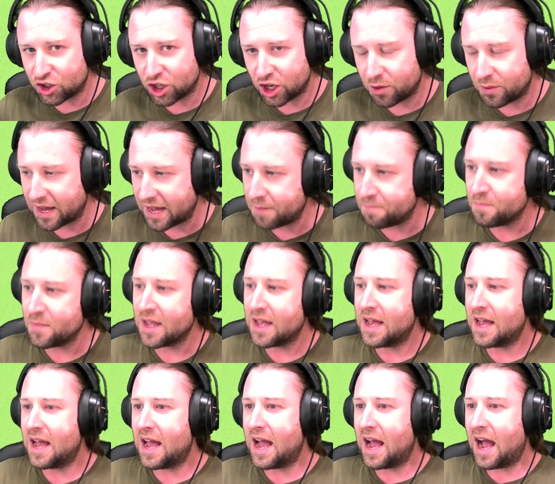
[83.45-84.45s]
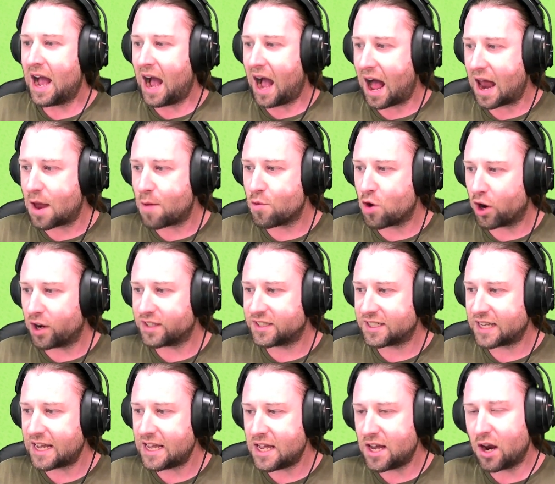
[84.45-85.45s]
to it, and I'm going to
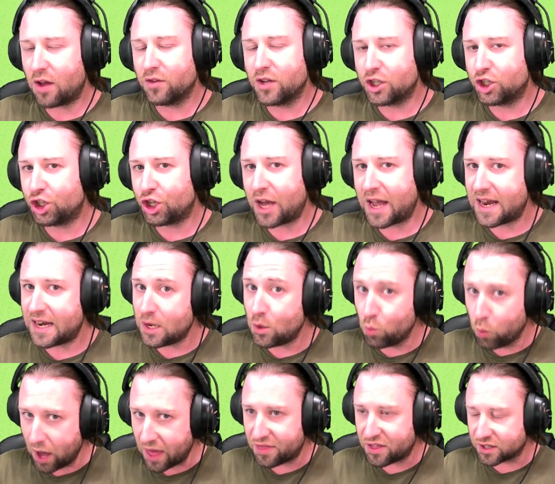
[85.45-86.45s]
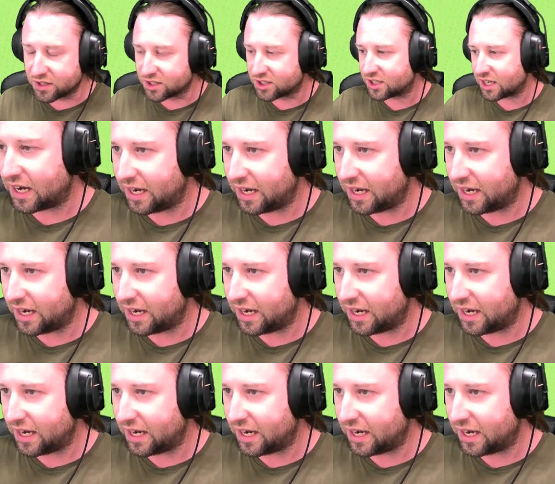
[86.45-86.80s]
take you on the journey with us,